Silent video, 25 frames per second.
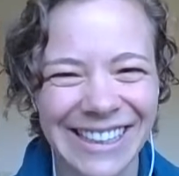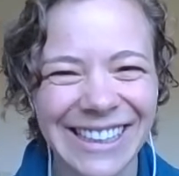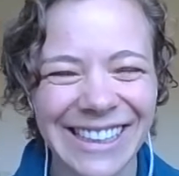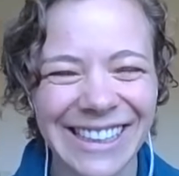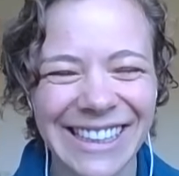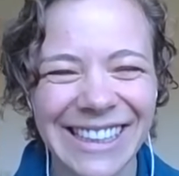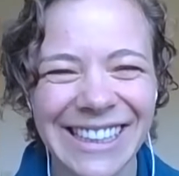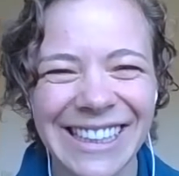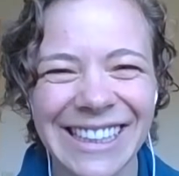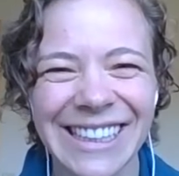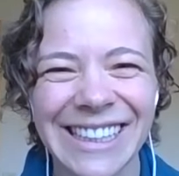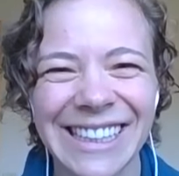
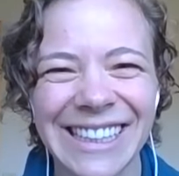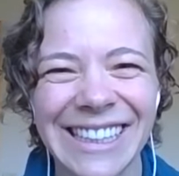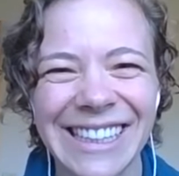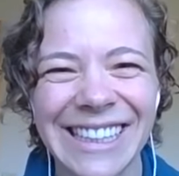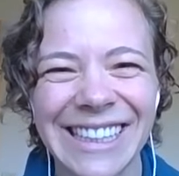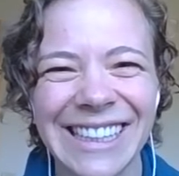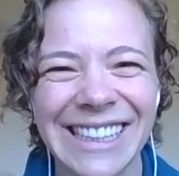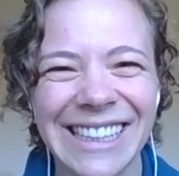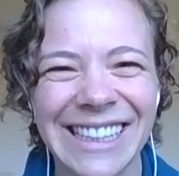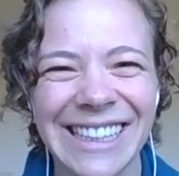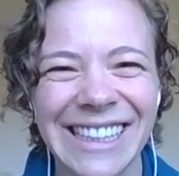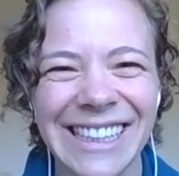
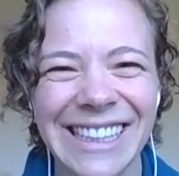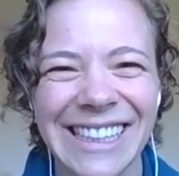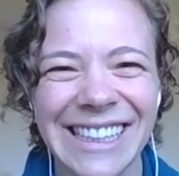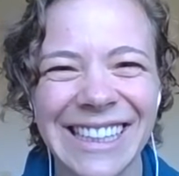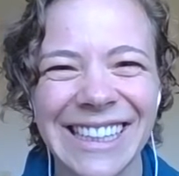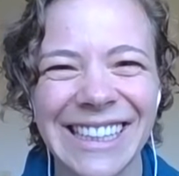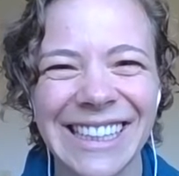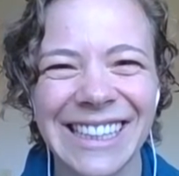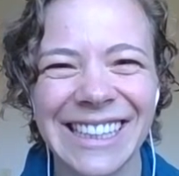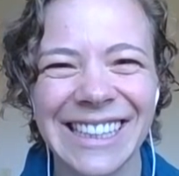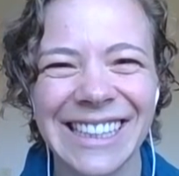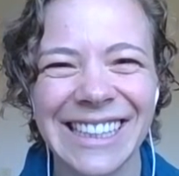
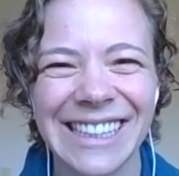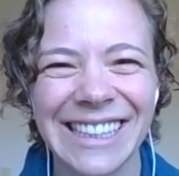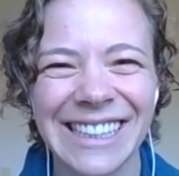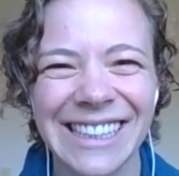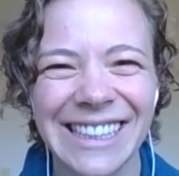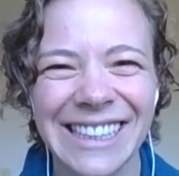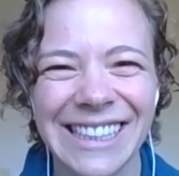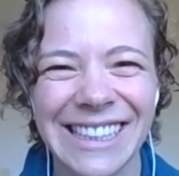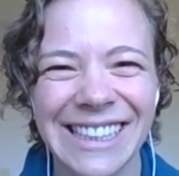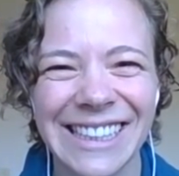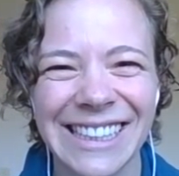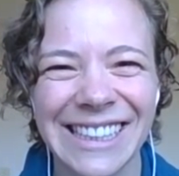
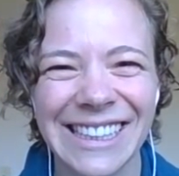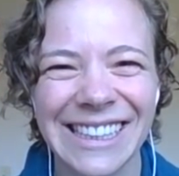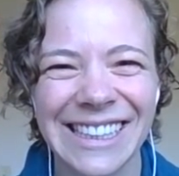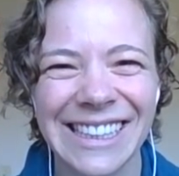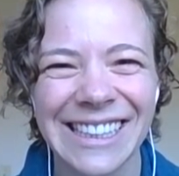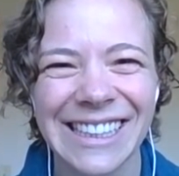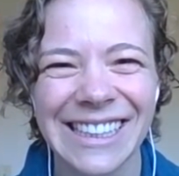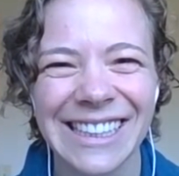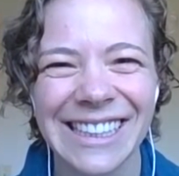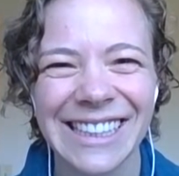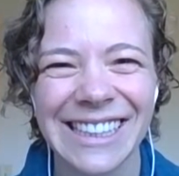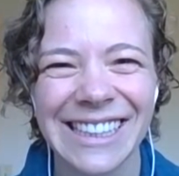
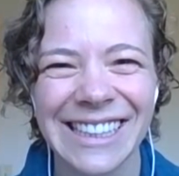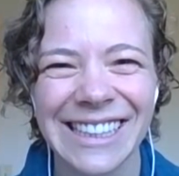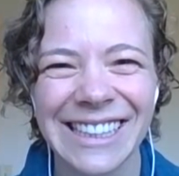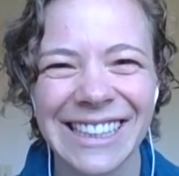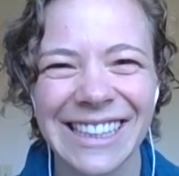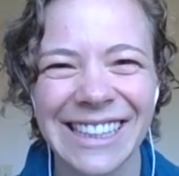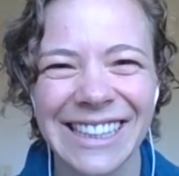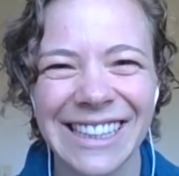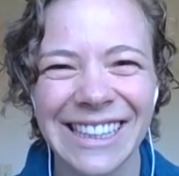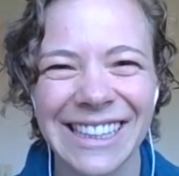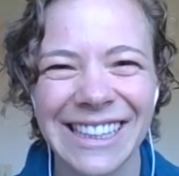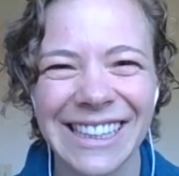
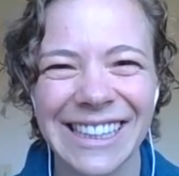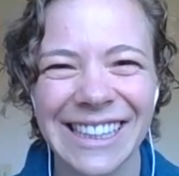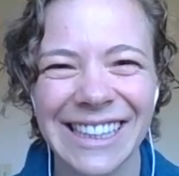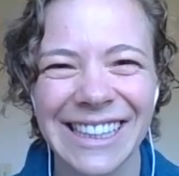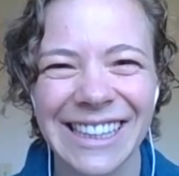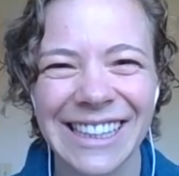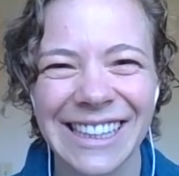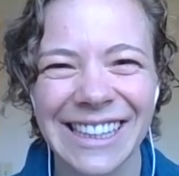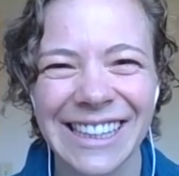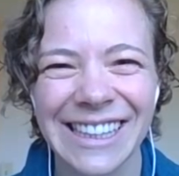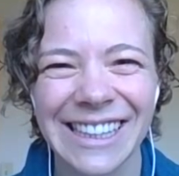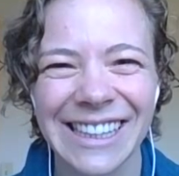
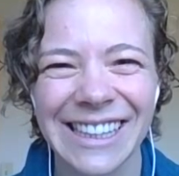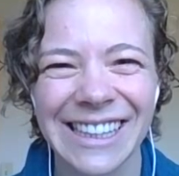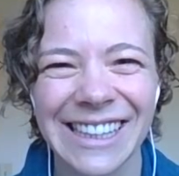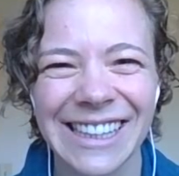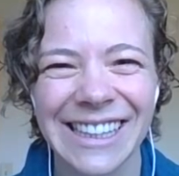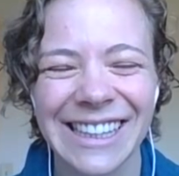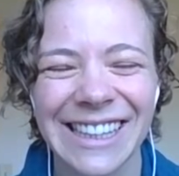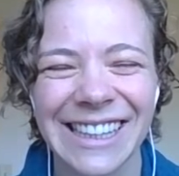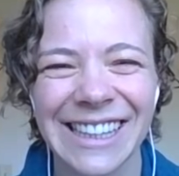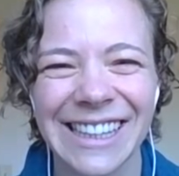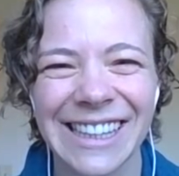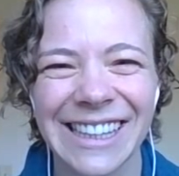
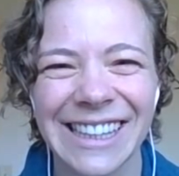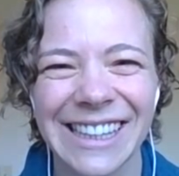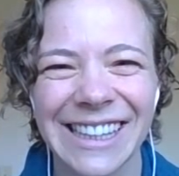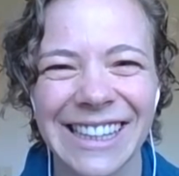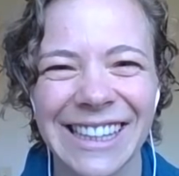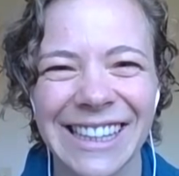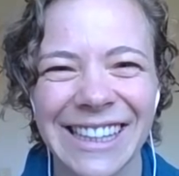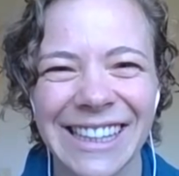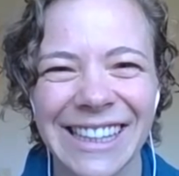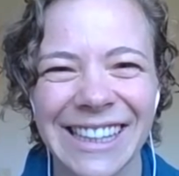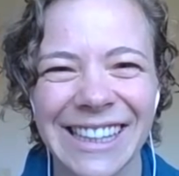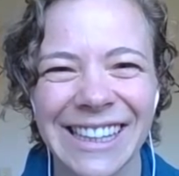
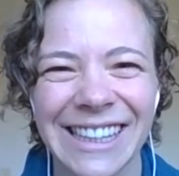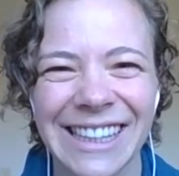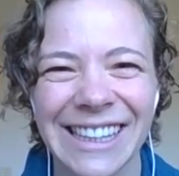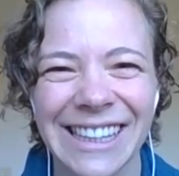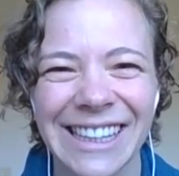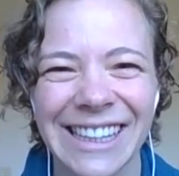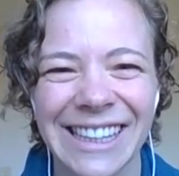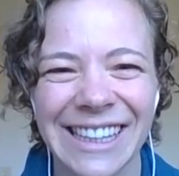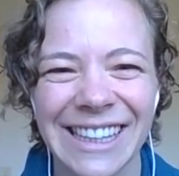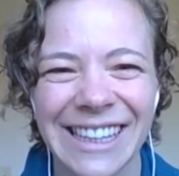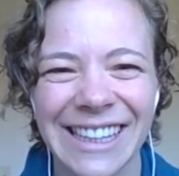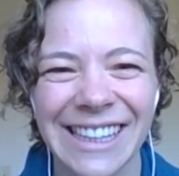
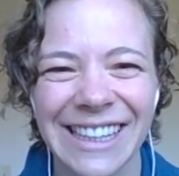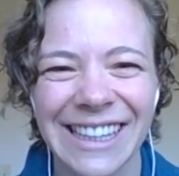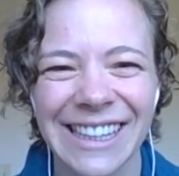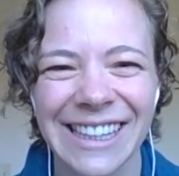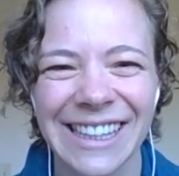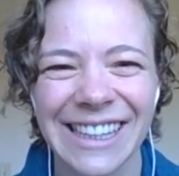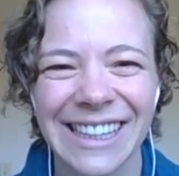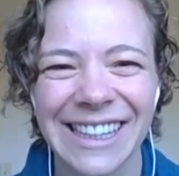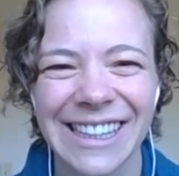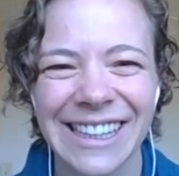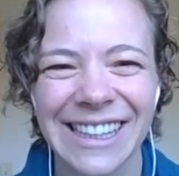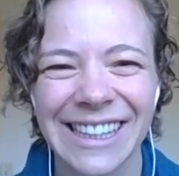
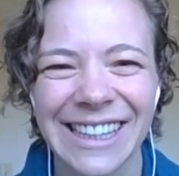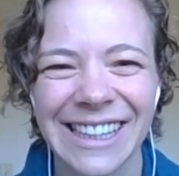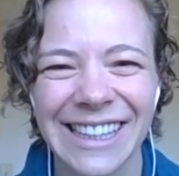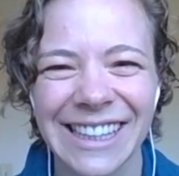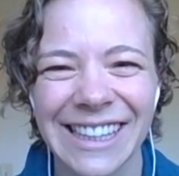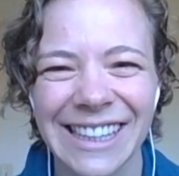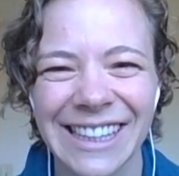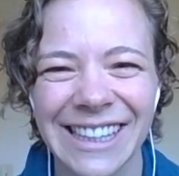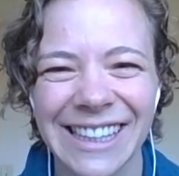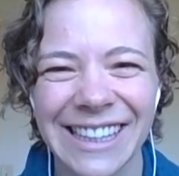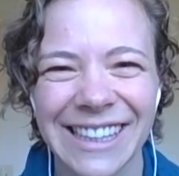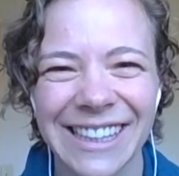
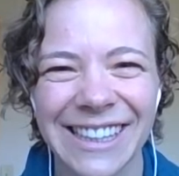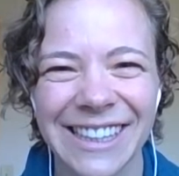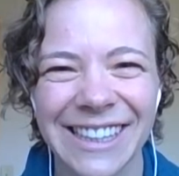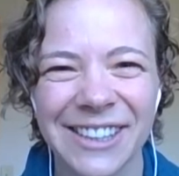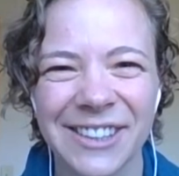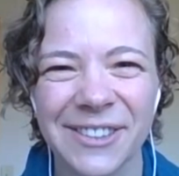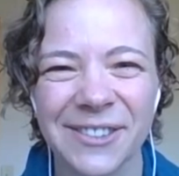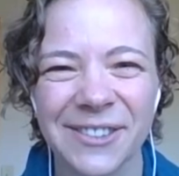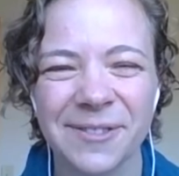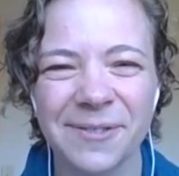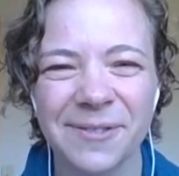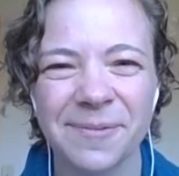
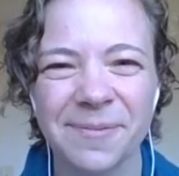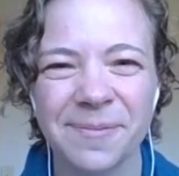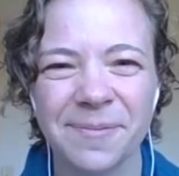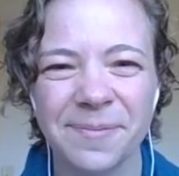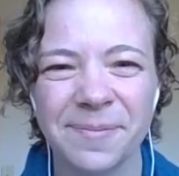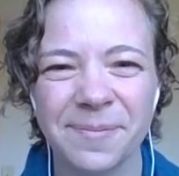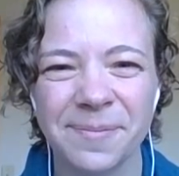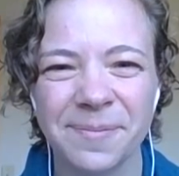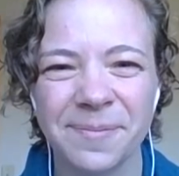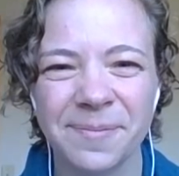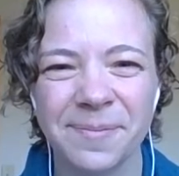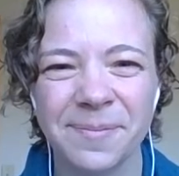
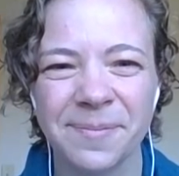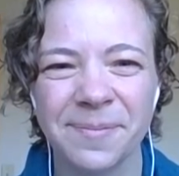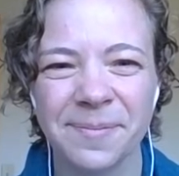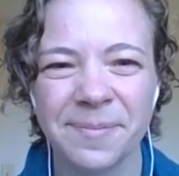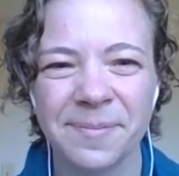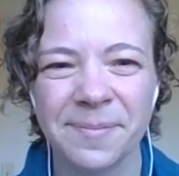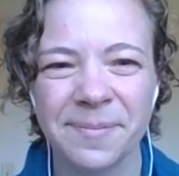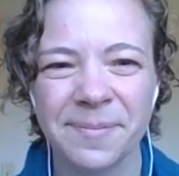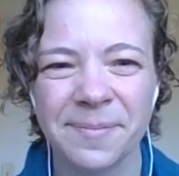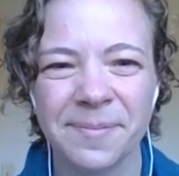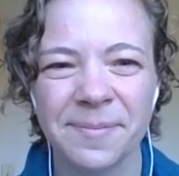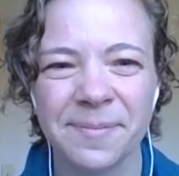
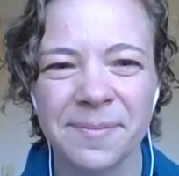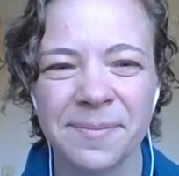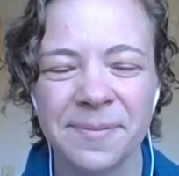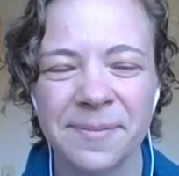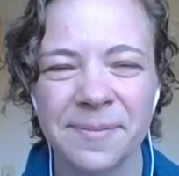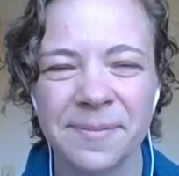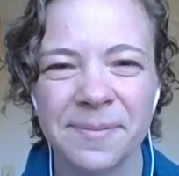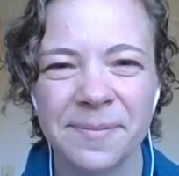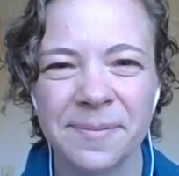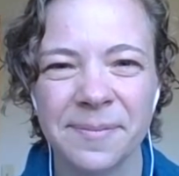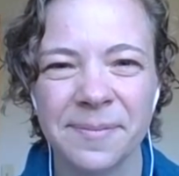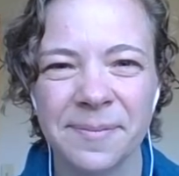
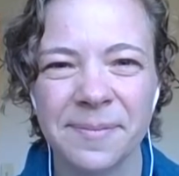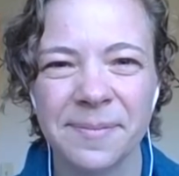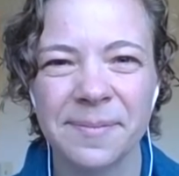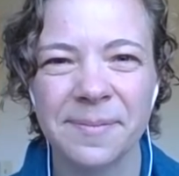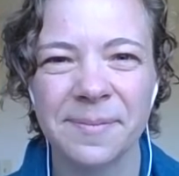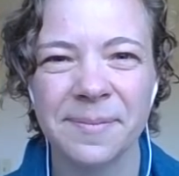(silent)